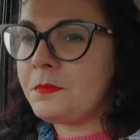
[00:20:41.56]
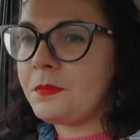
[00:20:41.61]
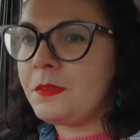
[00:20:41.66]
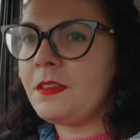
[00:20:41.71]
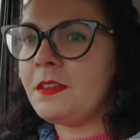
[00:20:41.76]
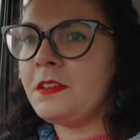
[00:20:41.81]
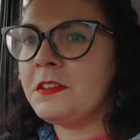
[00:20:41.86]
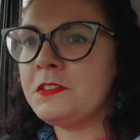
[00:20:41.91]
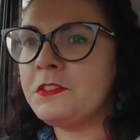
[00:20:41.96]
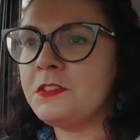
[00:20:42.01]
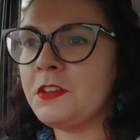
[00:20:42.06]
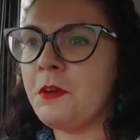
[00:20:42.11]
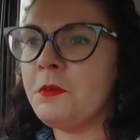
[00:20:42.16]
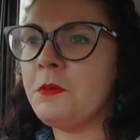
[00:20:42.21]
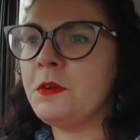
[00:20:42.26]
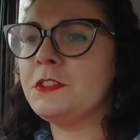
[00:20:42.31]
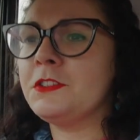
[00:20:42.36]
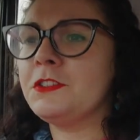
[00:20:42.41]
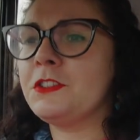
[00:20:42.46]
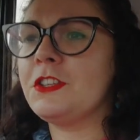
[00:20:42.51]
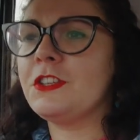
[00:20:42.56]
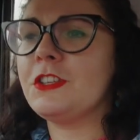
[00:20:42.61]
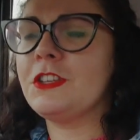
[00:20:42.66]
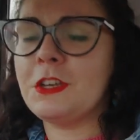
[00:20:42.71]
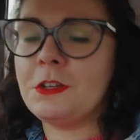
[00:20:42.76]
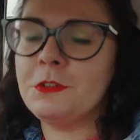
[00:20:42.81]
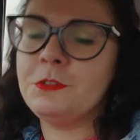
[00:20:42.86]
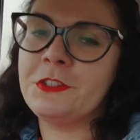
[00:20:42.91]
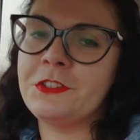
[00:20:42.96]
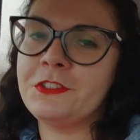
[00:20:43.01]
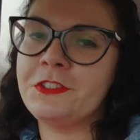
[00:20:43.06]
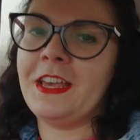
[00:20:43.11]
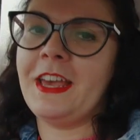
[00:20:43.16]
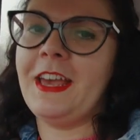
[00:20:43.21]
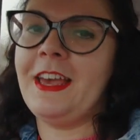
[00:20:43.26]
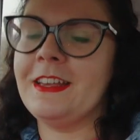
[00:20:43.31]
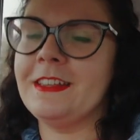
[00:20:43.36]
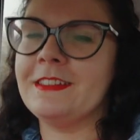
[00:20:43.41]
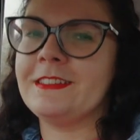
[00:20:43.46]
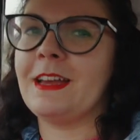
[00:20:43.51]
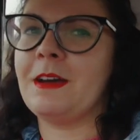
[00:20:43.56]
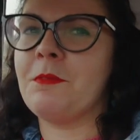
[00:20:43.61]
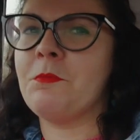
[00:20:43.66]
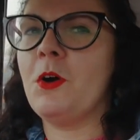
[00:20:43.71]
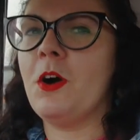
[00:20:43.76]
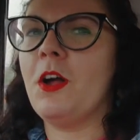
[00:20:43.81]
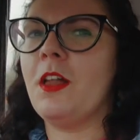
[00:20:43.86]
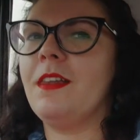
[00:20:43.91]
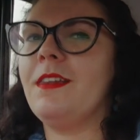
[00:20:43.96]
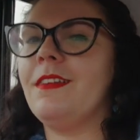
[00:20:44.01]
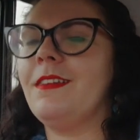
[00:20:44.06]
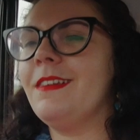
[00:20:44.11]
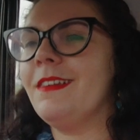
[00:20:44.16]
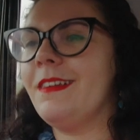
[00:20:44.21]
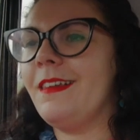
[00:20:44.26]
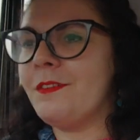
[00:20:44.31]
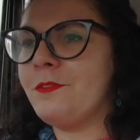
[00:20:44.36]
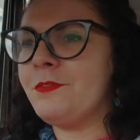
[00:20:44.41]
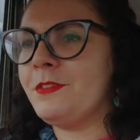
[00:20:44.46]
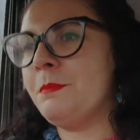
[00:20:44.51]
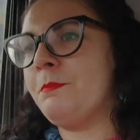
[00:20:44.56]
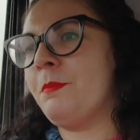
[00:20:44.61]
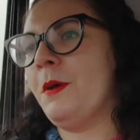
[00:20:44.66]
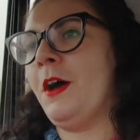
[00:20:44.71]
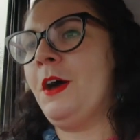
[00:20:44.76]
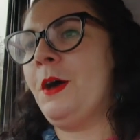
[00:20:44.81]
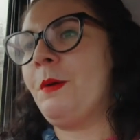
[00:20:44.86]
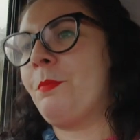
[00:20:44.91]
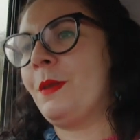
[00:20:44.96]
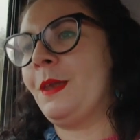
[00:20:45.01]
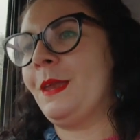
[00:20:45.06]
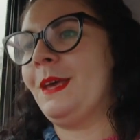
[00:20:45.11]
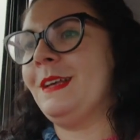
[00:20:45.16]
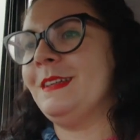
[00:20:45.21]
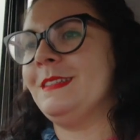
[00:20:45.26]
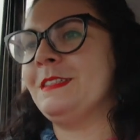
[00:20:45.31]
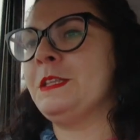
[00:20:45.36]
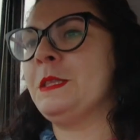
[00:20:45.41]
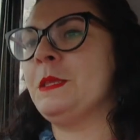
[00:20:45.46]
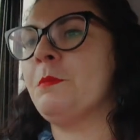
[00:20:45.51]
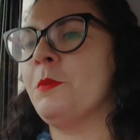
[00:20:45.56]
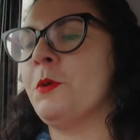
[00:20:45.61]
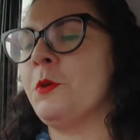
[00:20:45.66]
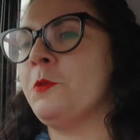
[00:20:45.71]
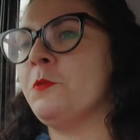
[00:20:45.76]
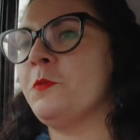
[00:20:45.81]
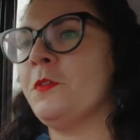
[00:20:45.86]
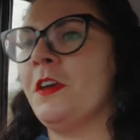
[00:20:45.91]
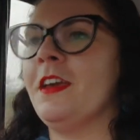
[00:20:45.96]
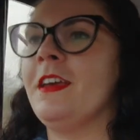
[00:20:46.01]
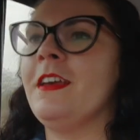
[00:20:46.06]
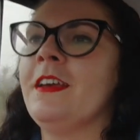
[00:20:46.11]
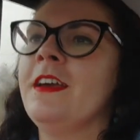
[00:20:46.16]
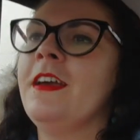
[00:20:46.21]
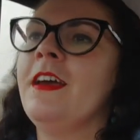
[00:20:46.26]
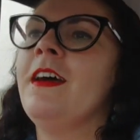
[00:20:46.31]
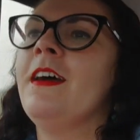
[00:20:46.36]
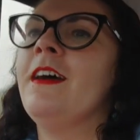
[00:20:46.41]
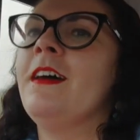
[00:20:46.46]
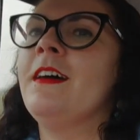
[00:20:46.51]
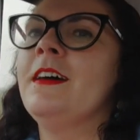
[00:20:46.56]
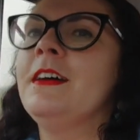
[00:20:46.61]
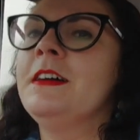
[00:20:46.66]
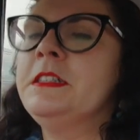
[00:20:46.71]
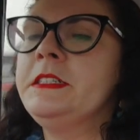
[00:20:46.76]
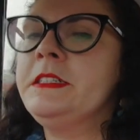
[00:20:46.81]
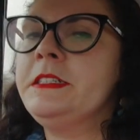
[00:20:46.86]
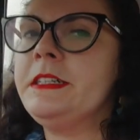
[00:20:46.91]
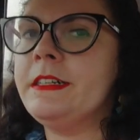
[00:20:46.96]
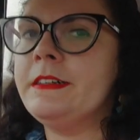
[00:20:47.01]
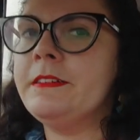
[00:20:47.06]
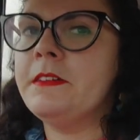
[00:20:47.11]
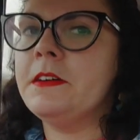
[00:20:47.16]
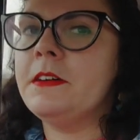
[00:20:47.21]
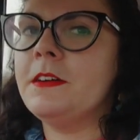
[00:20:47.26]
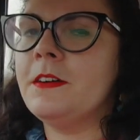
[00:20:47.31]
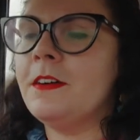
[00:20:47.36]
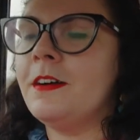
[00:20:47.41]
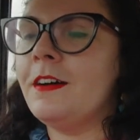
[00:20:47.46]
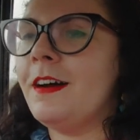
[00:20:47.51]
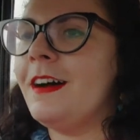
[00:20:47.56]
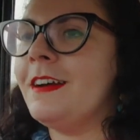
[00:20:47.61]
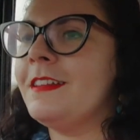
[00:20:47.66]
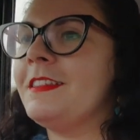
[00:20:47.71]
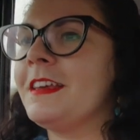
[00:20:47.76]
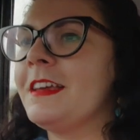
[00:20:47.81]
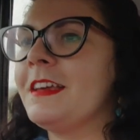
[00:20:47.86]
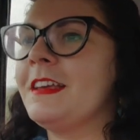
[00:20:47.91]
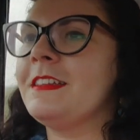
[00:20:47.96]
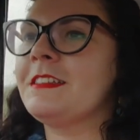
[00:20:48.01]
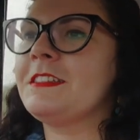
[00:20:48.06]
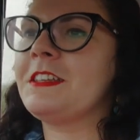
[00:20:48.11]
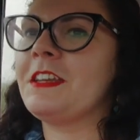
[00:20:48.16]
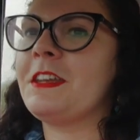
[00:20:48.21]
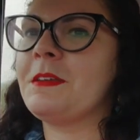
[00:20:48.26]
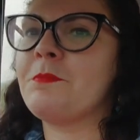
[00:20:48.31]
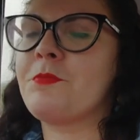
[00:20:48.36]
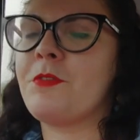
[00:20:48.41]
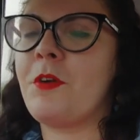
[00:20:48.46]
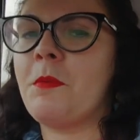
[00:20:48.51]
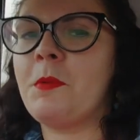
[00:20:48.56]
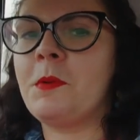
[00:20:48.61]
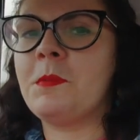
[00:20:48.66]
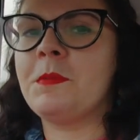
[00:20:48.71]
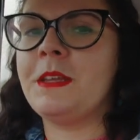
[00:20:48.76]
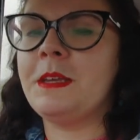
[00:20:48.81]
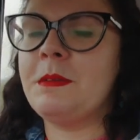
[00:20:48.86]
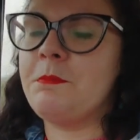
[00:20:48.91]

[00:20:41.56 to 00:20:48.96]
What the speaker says: So as cute as it is, and what a lovely purple it is in the movie, I think it's going to probably be